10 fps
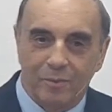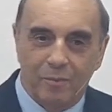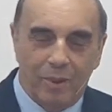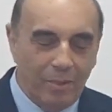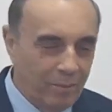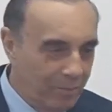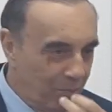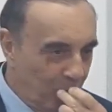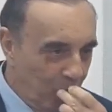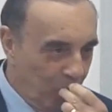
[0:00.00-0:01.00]
just shut
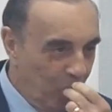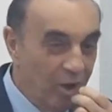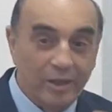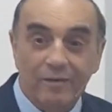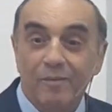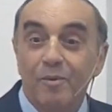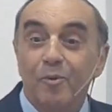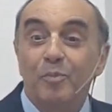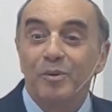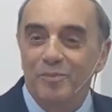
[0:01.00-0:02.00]
your mouth.
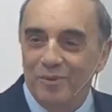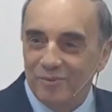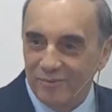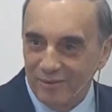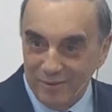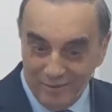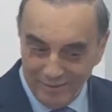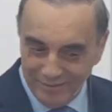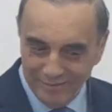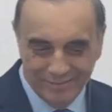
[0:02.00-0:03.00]
I almost said that. I
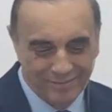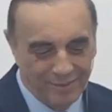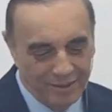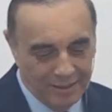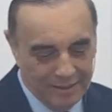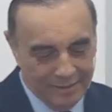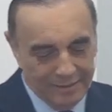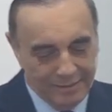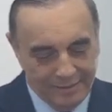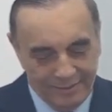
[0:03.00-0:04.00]
was a little
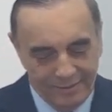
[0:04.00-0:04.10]
oppressed.